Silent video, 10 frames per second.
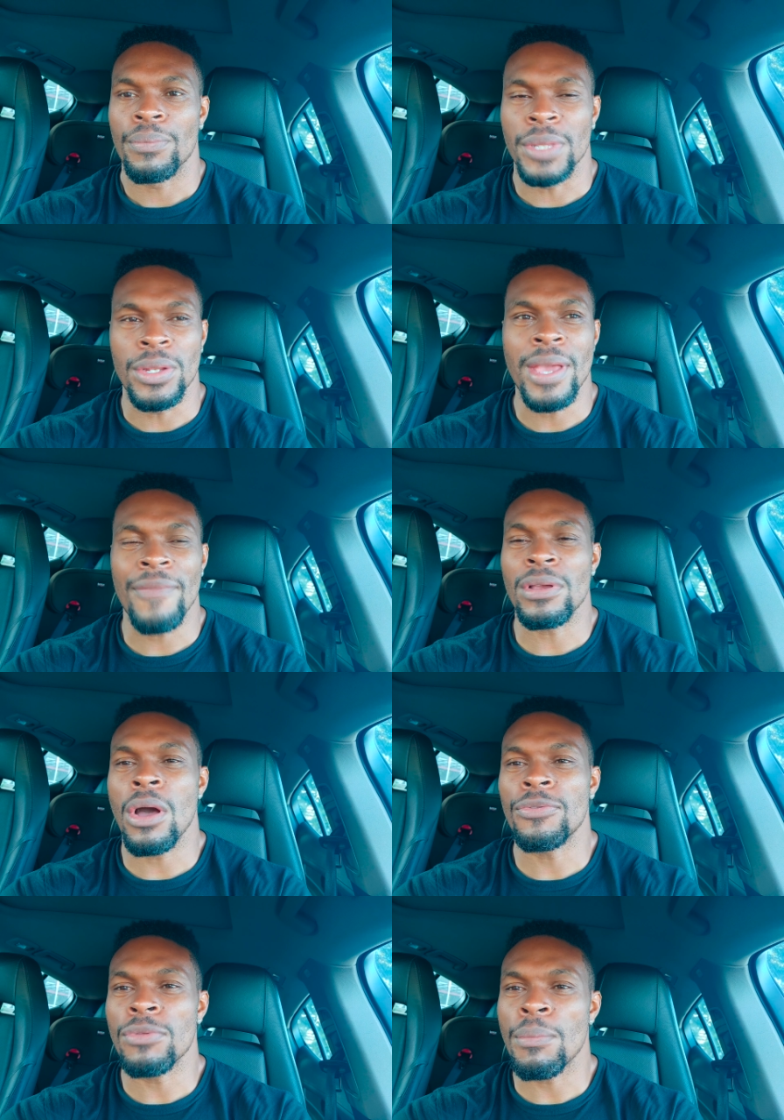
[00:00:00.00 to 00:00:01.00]
Then you have to
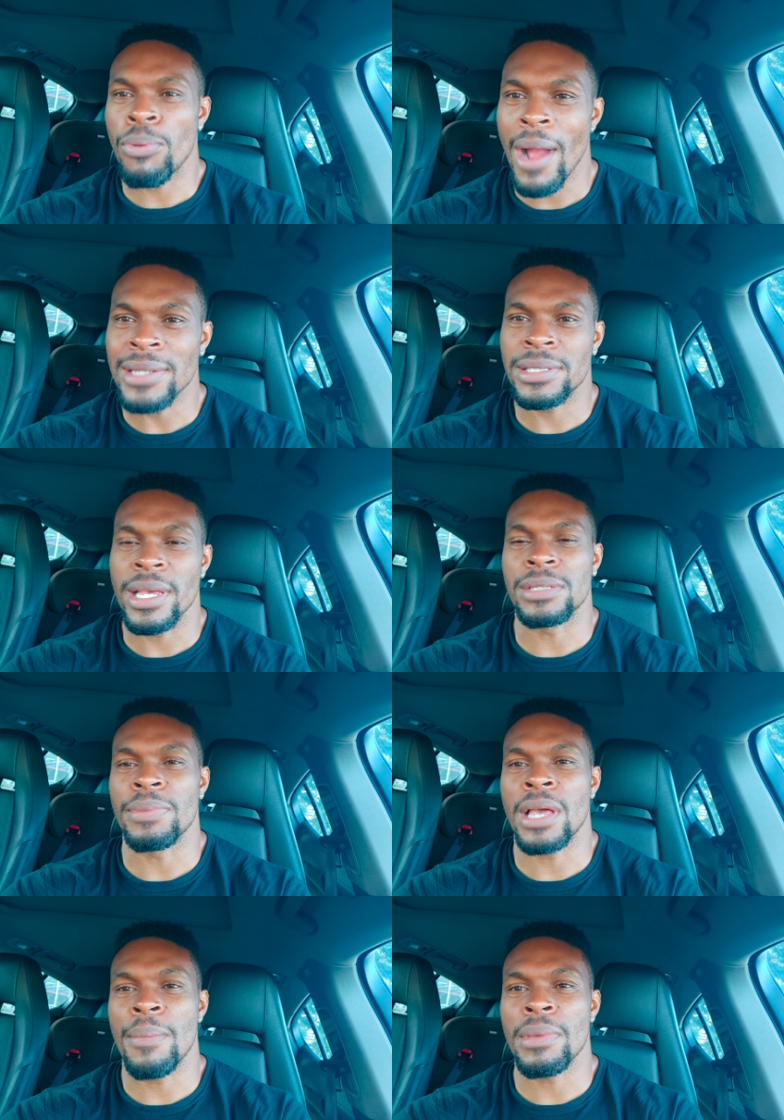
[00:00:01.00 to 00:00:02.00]
go through the process of
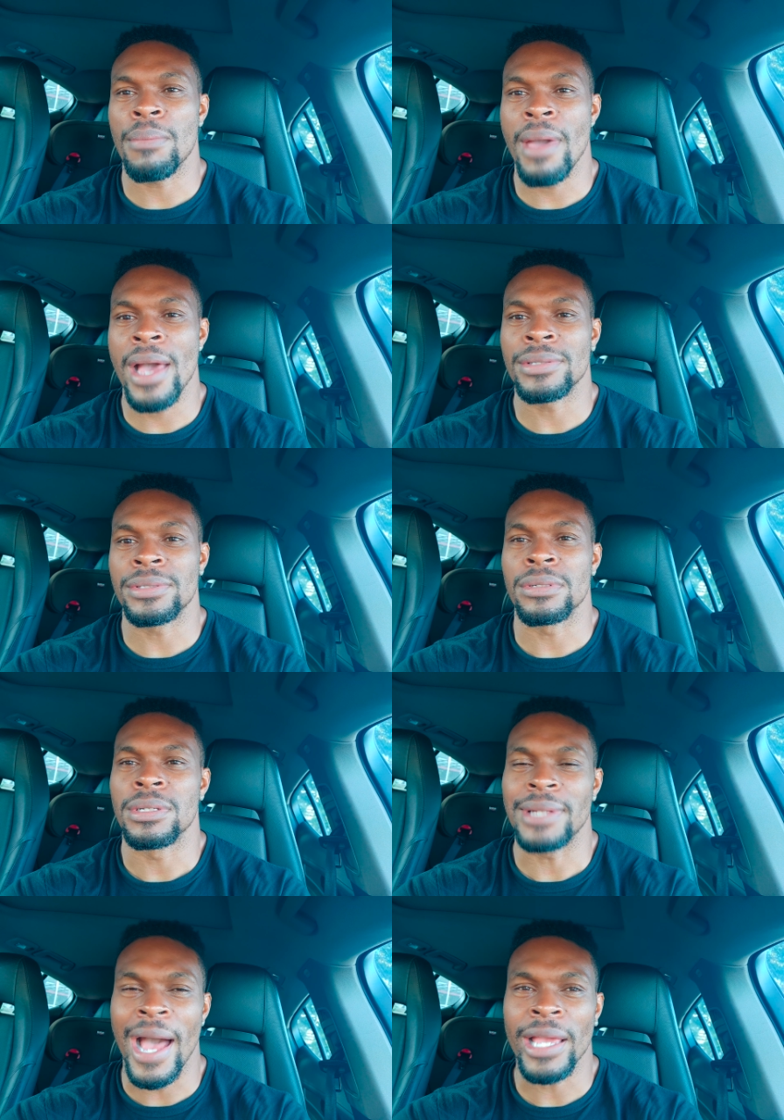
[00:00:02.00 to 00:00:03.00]
becoming a master.
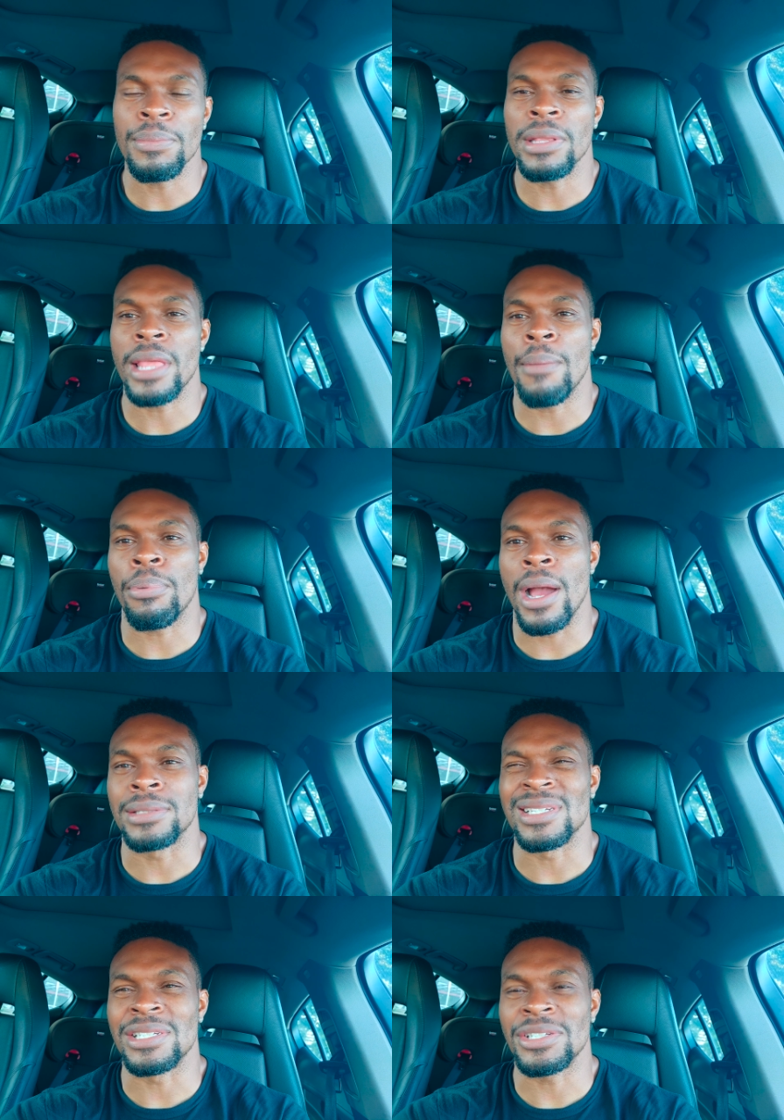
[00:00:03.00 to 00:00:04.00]
Document that
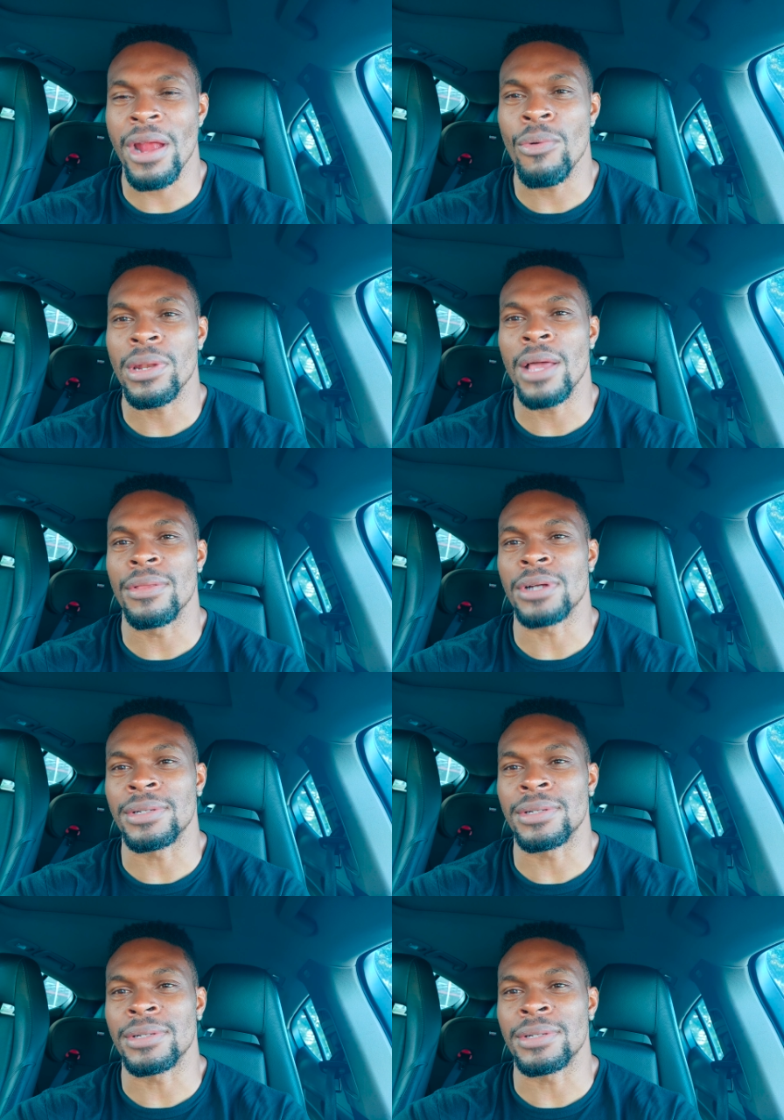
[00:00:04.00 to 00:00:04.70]
process. Share it with others.